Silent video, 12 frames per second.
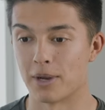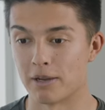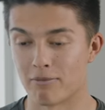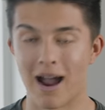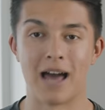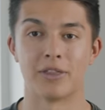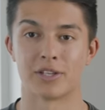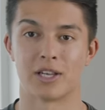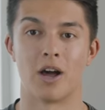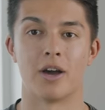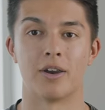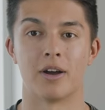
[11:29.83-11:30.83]
we ran the
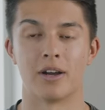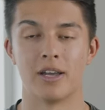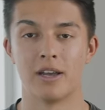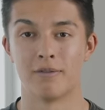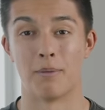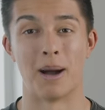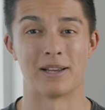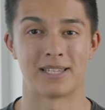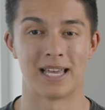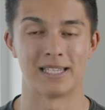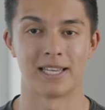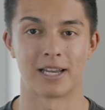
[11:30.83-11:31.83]
slider for about
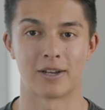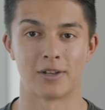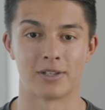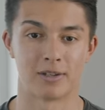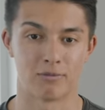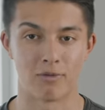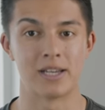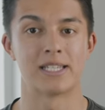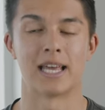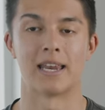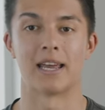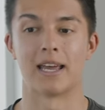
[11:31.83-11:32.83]
10 seconds,
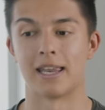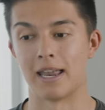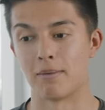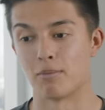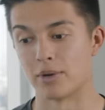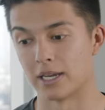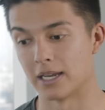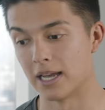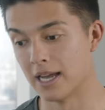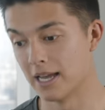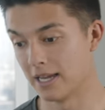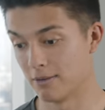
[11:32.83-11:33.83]
reset it, and then
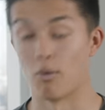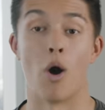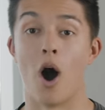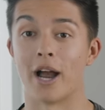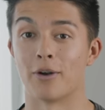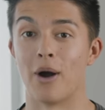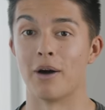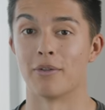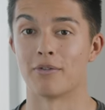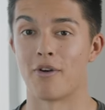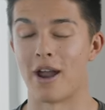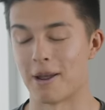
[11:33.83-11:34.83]
I got out of
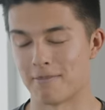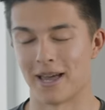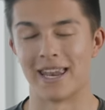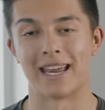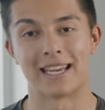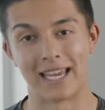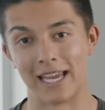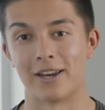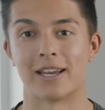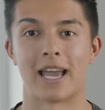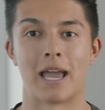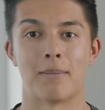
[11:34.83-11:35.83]
the frame, and then
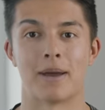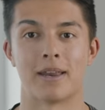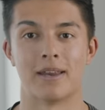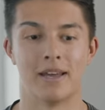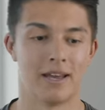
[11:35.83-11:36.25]
Keenan came in,